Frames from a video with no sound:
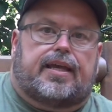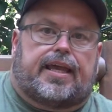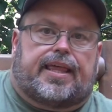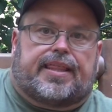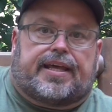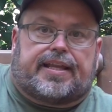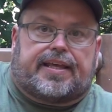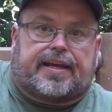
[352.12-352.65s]

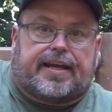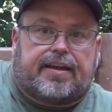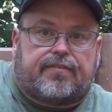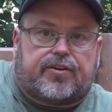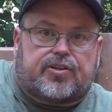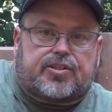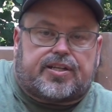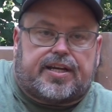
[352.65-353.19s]
And then on the
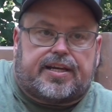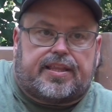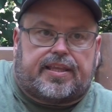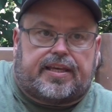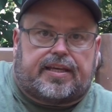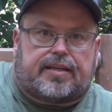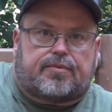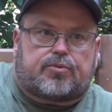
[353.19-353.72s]
heavier side of
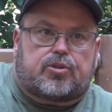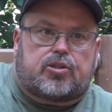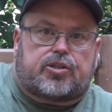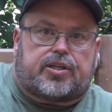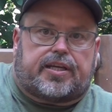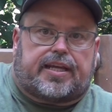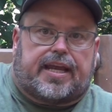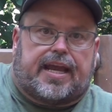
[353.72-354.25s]
things,
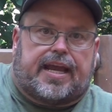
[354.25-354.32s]
looking